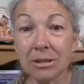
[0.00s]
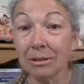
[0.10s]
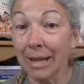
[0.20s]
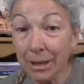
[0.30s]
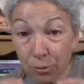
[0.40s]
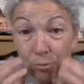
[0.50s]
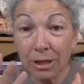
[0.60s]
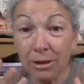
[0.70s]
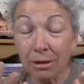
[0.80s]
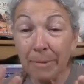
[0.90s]
let you
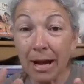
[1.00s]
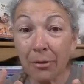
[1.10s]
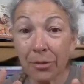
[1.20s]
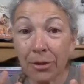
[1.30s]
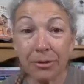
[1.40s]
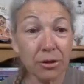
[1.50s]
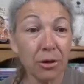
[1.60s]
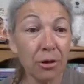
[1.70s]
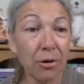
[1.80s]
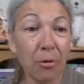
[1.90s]
in their mouth.
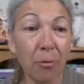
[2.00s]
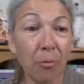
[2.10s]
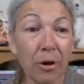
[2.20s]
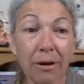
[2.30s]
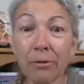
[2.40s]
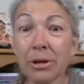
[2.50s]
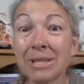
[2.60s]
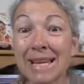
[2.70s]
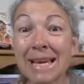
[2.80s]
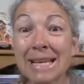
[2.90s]
So whatever
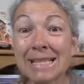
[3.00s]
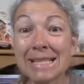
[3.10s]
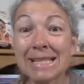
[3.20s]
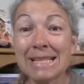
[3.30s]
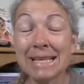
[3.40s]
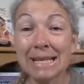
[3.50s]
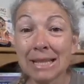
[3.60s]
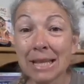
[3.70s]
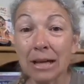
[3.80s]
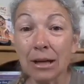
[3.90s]
it takes to get
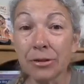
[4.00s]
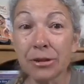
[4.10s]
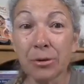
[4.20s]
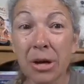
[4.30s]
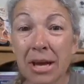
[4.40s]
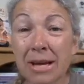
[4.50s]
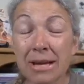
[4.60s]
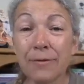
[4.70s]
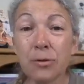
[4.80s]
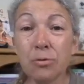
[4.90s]
in there. So
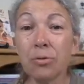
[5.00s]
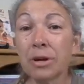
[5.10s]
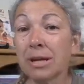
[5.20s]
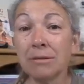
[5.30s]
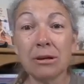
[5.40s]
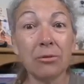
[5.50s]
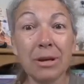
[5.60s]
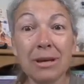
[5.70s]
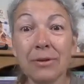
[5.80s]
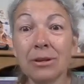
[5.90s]
if you
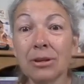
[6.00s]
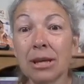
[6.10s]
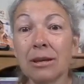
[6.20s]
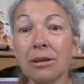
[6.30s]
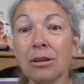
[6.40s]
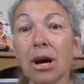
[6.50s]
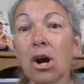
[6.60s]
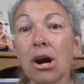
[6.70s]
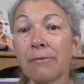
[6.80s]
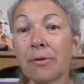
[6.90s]
even can
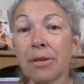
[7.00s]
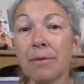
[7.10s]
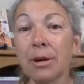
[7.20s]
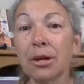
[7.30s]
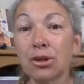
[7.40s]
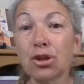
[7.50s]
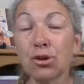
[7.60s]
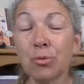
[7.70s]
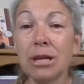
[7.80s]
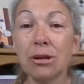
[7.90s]
offer them a
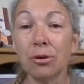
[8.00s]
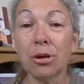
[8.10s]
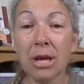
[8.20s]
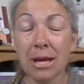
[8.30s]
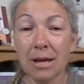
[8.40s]
treat or,